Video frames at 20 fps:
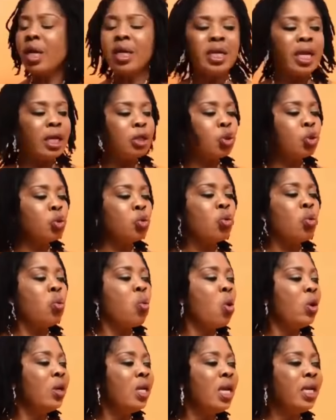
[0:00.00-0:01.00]
they took
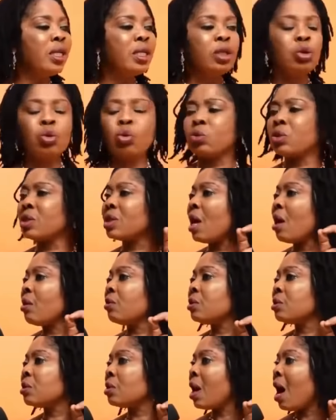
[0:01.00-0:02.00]
one lady to
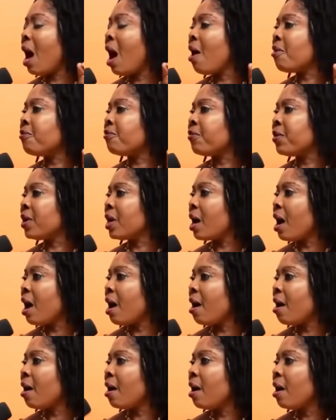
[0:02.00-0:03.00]
South
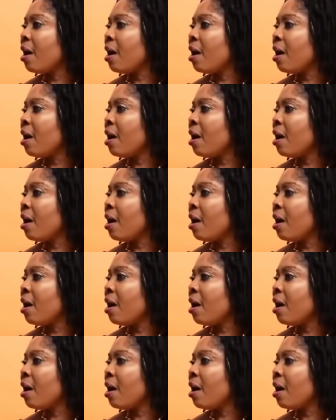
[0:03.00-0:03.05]
Africa.